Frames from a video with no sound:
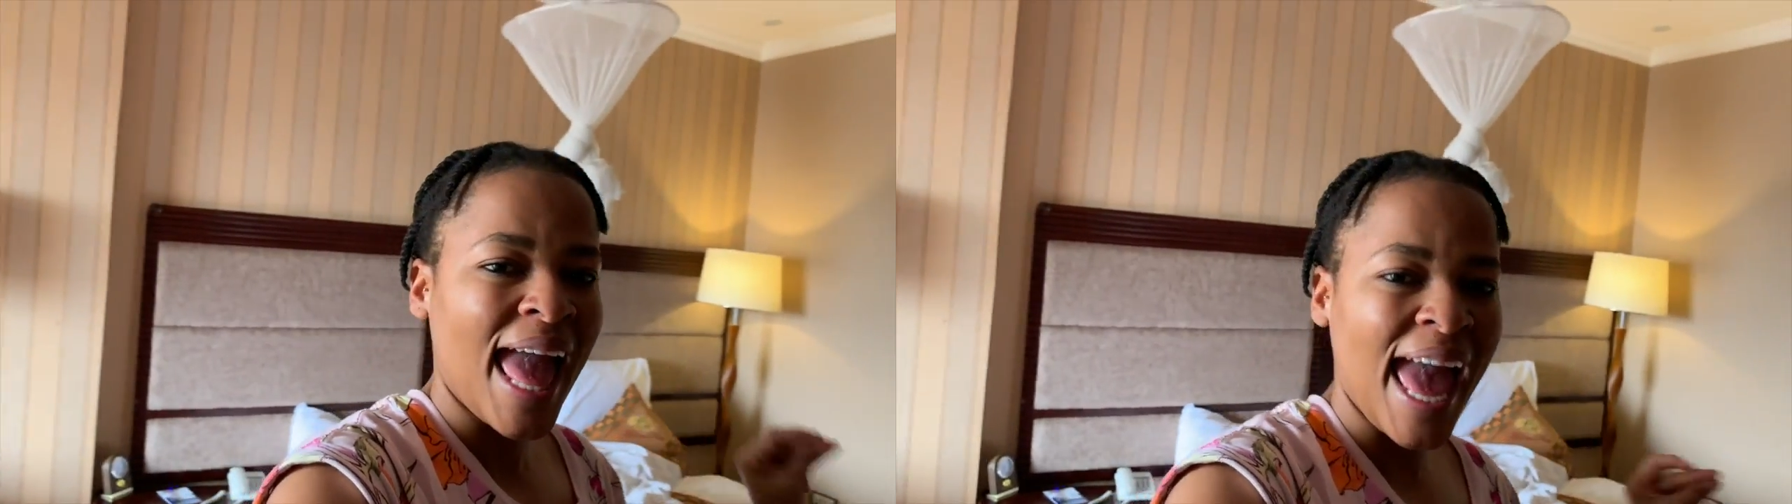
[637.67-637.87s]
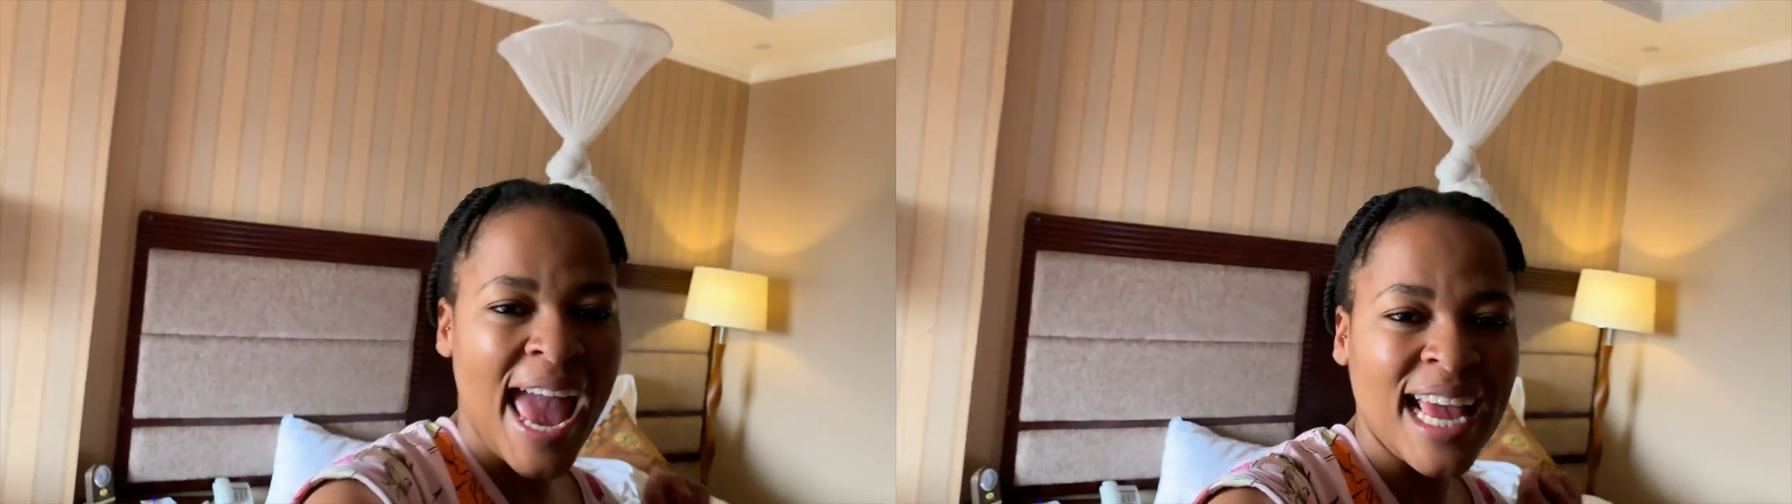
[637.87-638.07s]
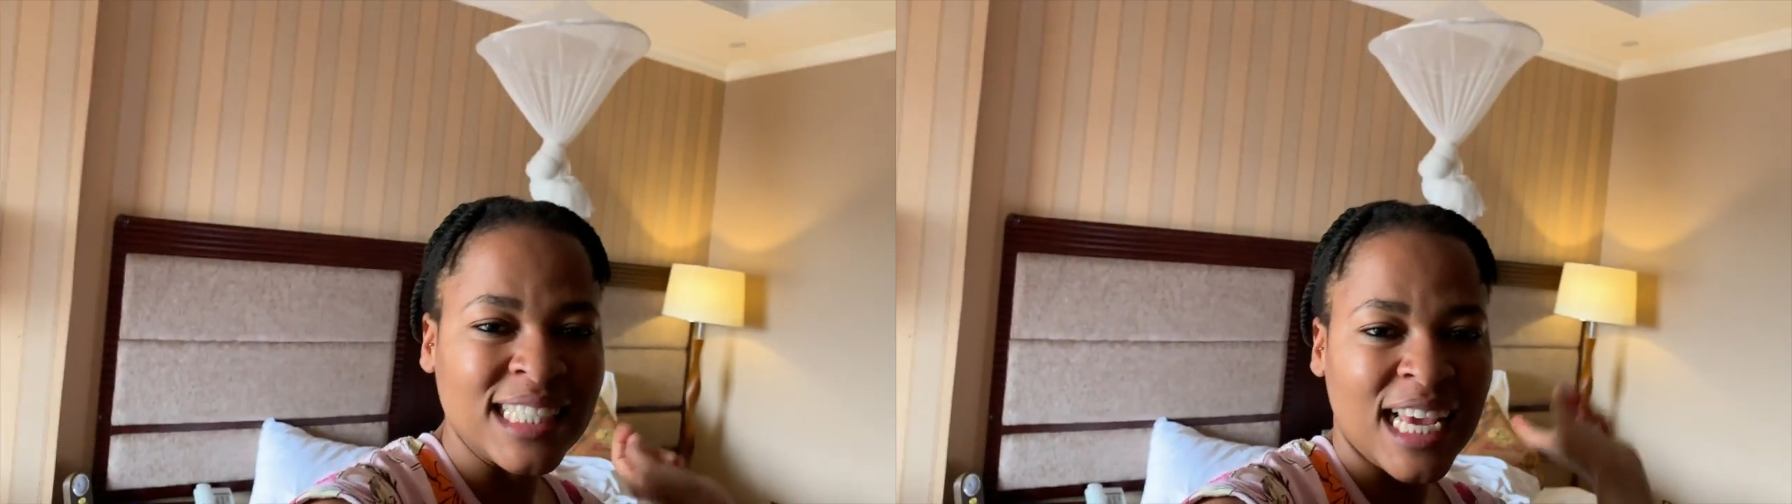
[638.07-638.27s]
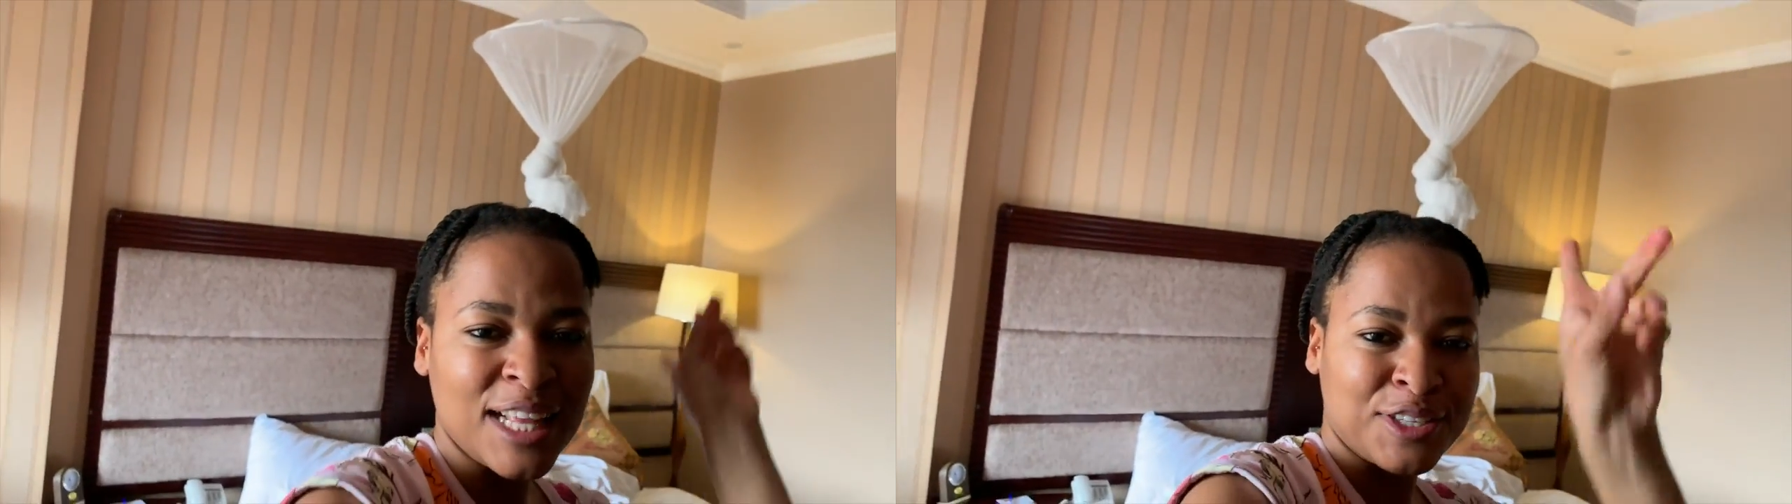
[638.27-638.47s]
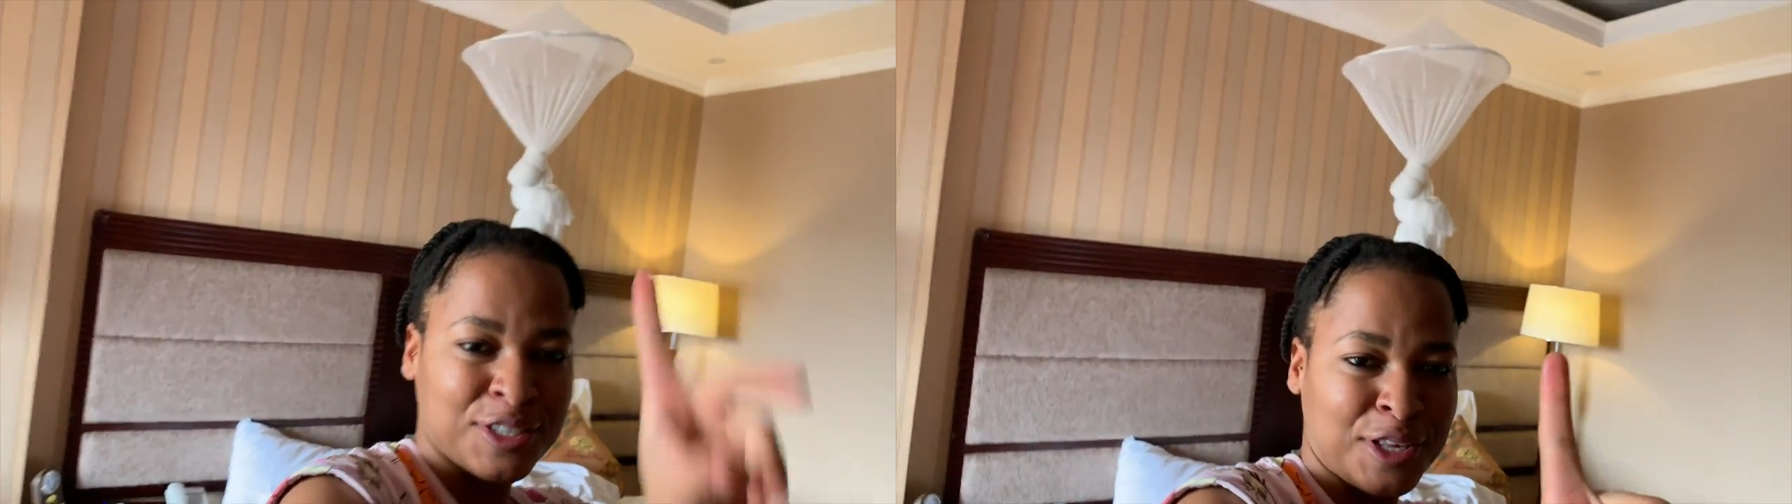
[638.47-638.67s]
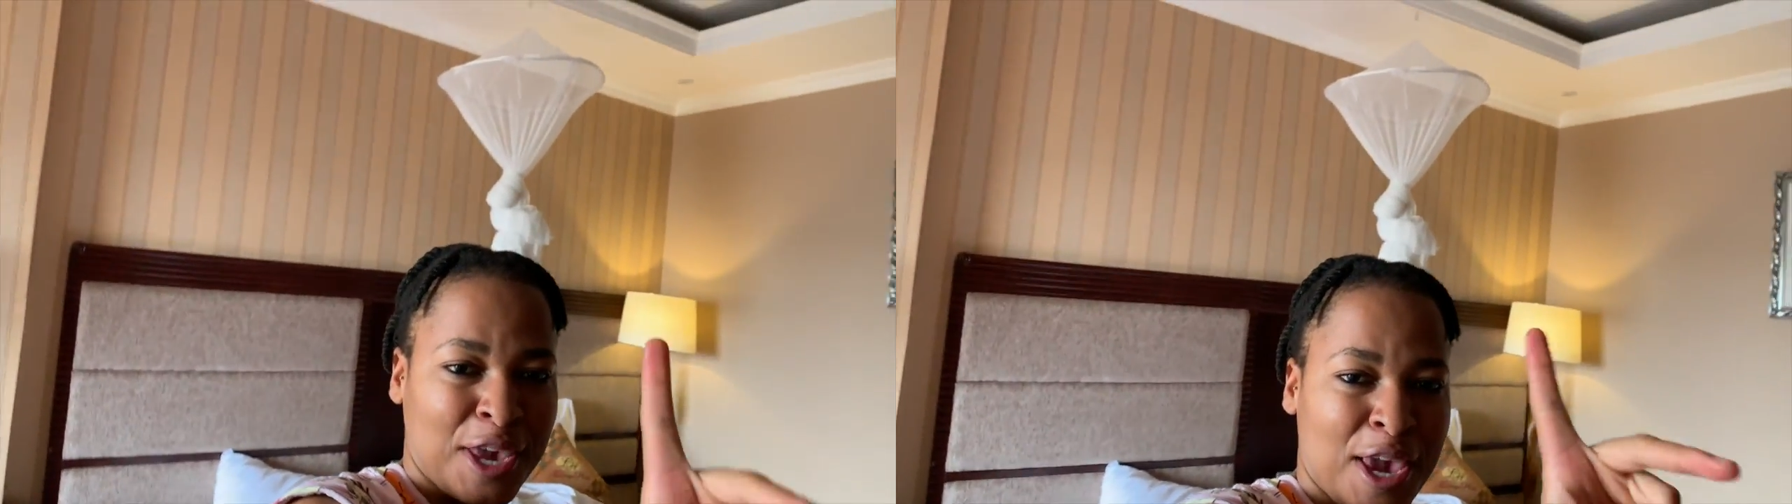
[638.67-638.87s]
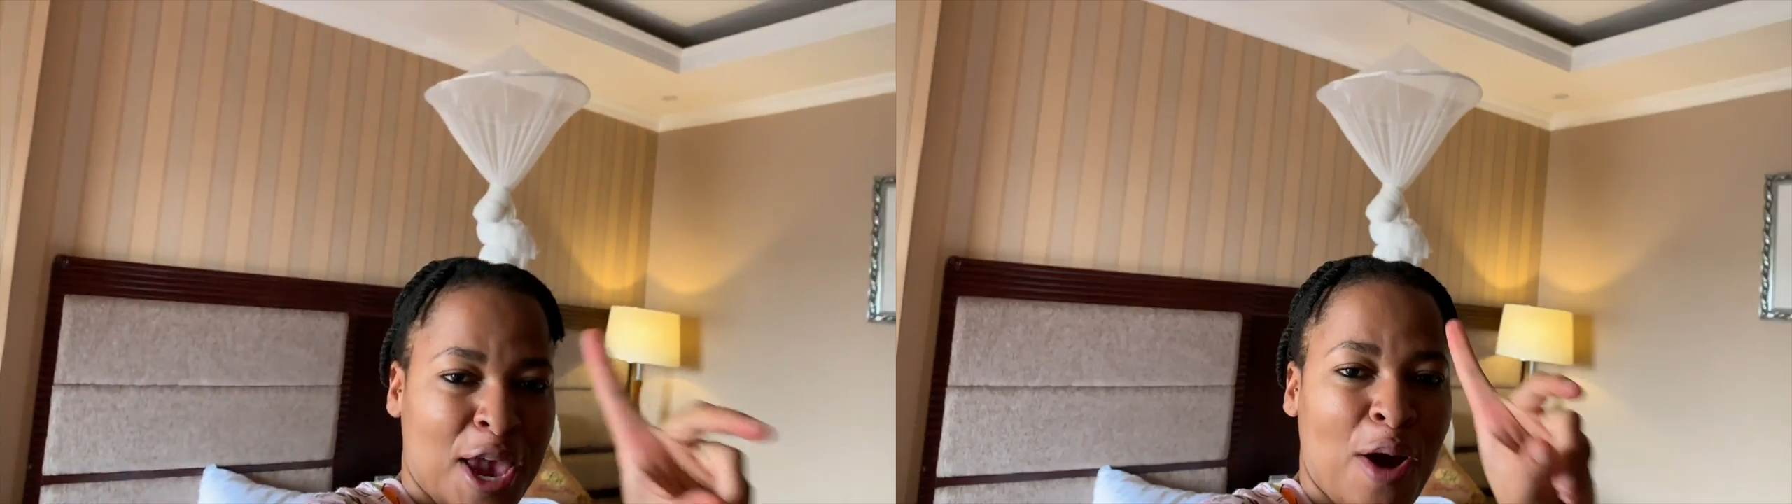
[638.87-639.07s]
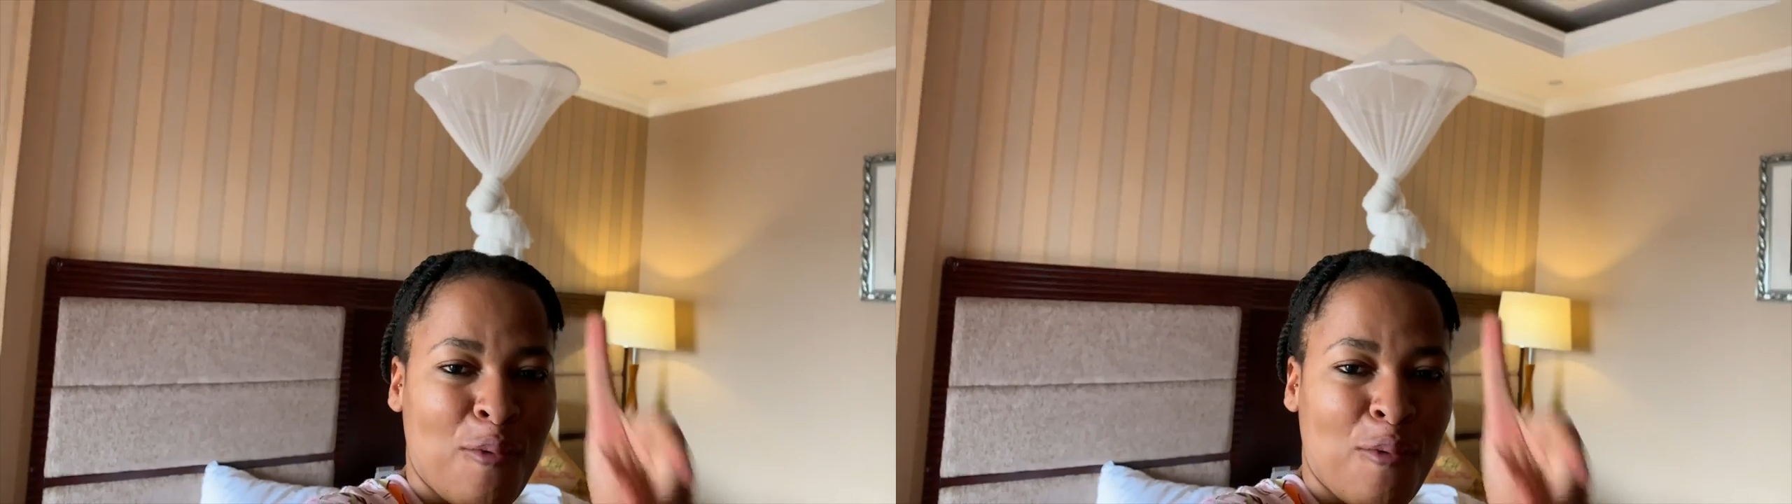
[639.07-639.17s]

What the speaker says: and see